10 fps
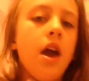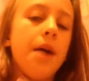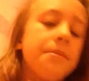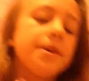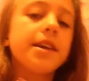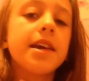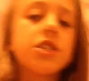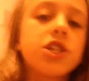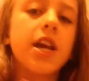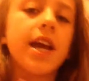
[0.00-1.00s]
I'm going to
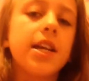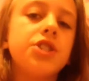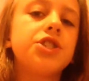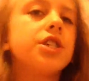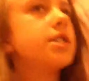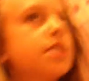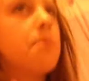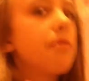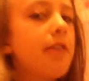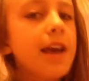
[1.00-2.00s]
get changed in
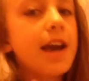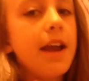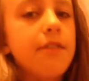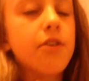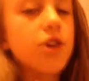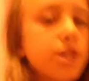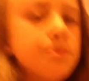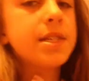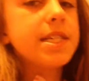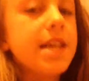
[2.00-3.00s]
something kind of
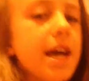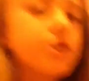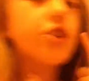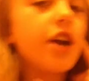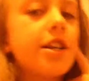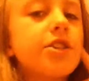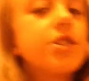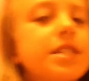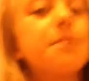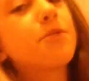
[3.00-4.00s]
Christmassy and try and do
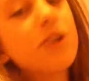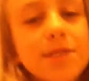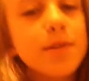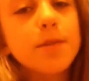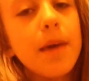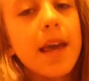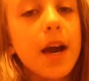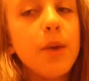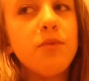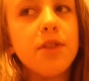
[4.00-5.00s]
some Christmas
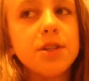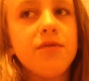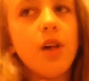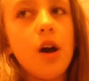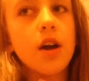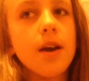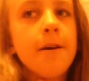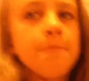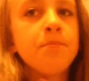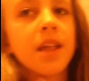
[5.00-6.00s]
makeup for this vlog.
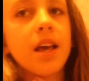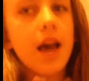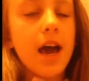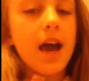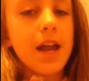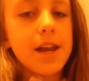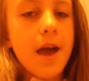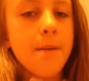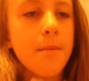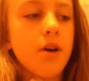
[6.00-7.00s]
And
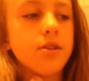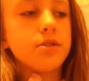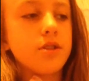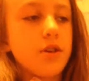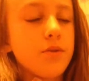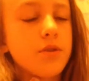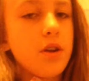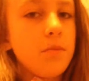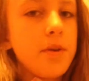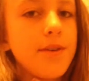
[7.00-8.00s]
I'm also going
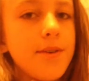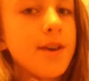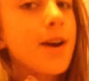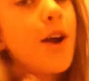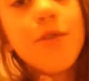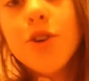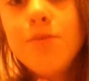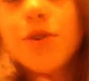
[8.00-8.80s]
to be doing a room